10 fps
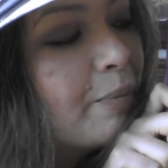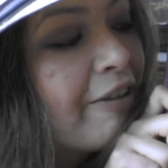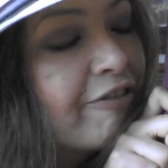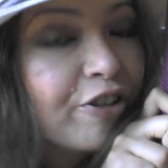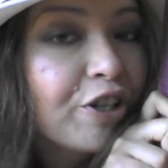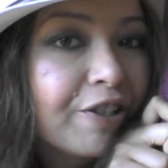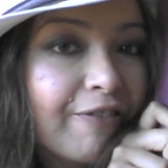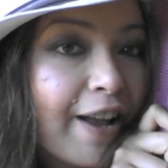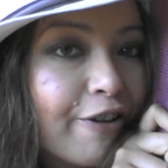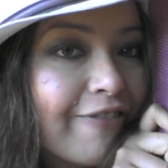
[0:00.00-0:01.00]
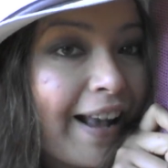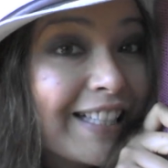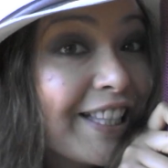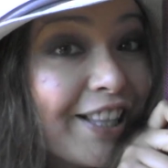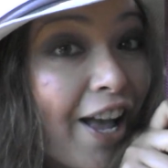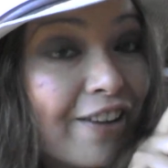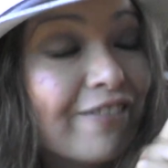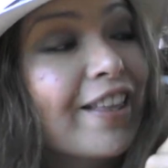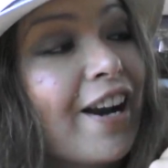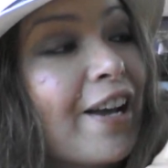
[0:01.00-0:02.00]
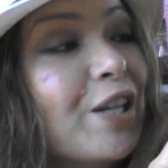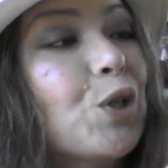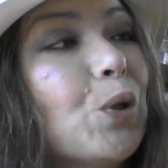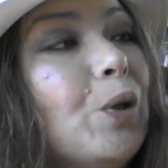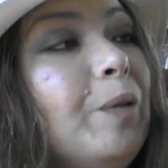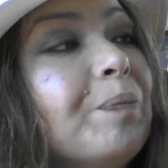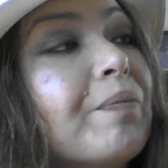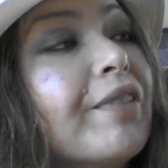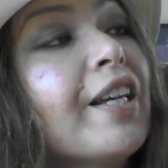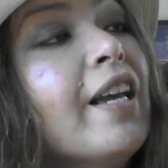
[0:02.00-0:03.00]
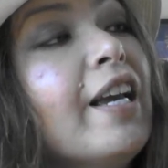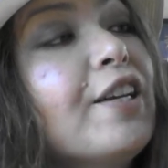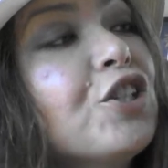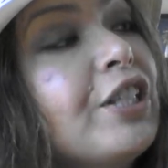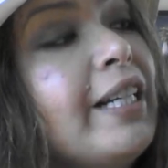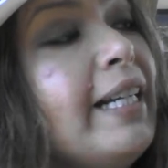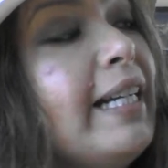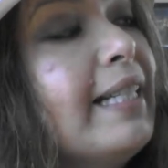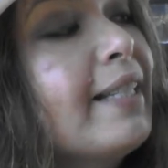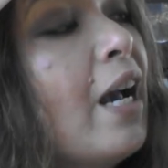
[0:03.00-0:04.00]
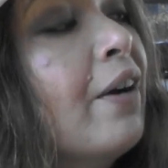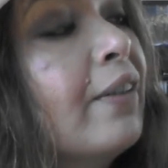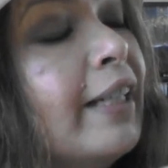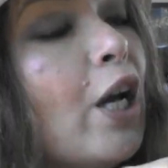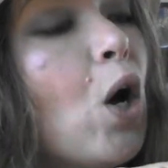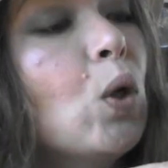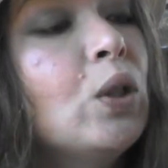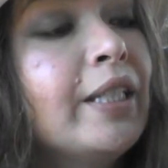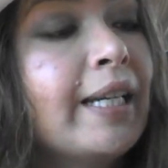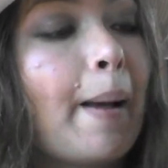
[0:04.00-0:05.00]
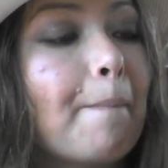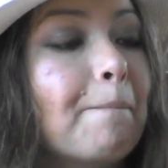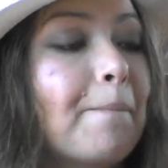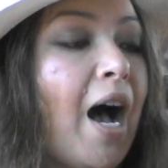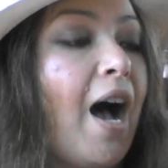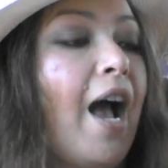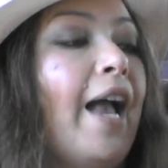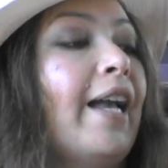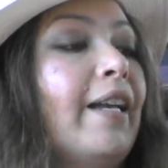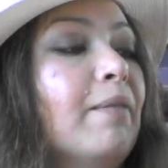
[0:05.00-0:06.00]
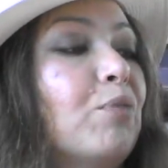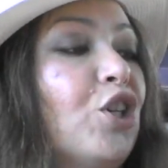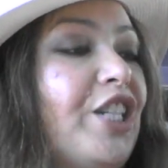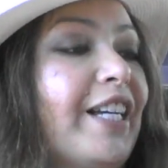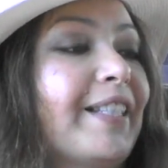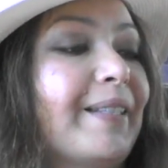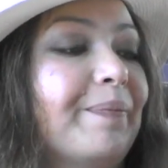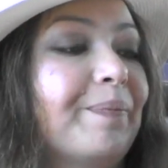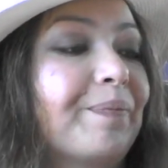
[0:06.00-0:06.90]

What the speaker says: my first Filofax love that I adore. she is currently holding my projects.